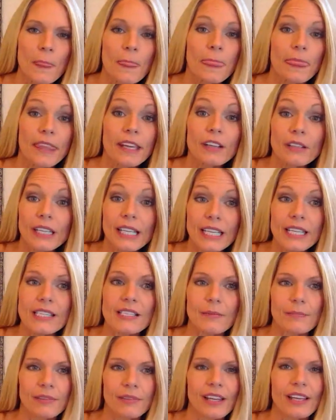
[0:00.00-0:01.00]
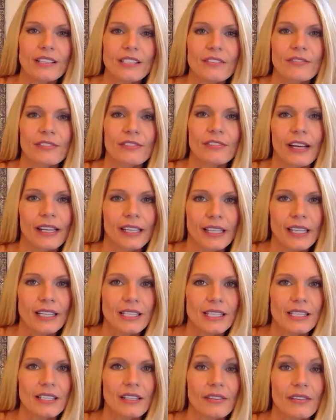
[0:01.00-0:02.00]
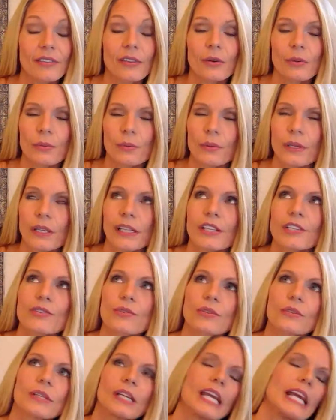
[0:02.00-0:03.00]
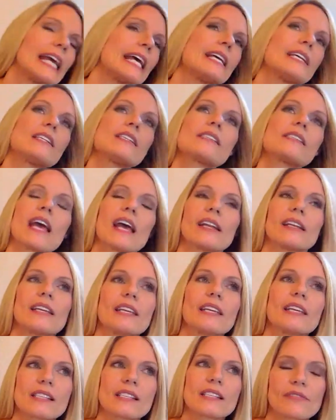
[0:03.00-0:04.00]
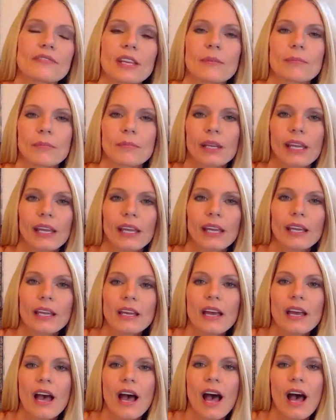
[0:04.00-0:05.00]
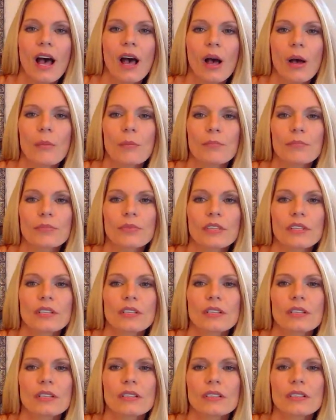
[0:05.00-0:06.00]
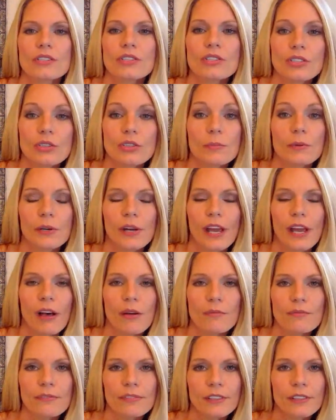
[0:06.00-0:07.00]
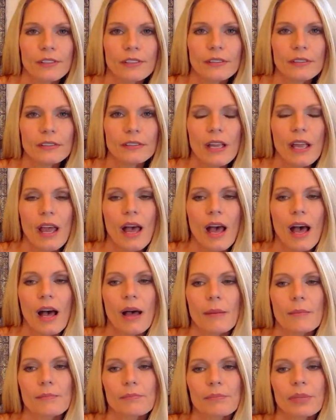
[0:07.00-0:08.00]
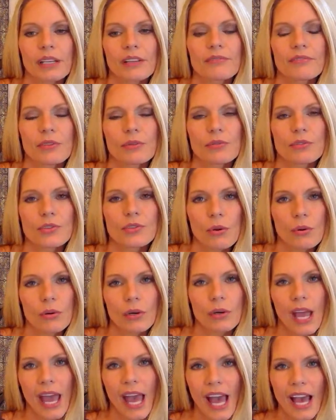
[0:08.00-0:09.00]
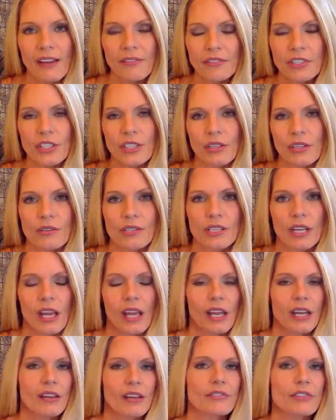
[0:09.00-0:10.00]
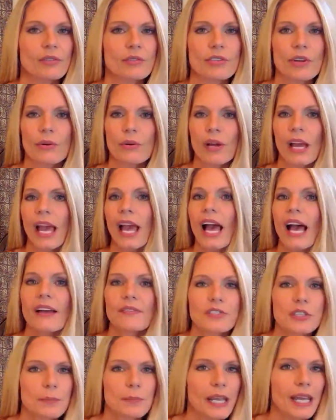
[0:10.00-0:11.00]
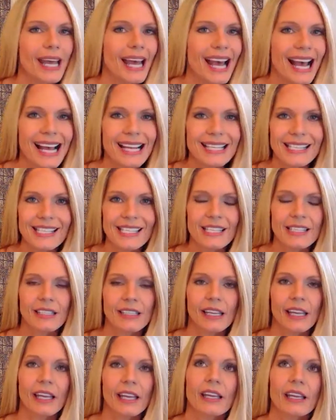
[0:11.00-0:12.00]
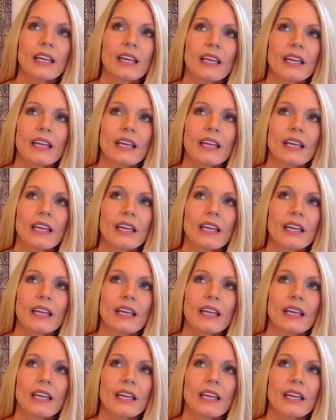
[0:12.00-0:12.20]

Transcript: there is a place for adhesive. There really, truly is. Adhesive can be super helpful. But if you don't have to use it, and if you don't have to be constantly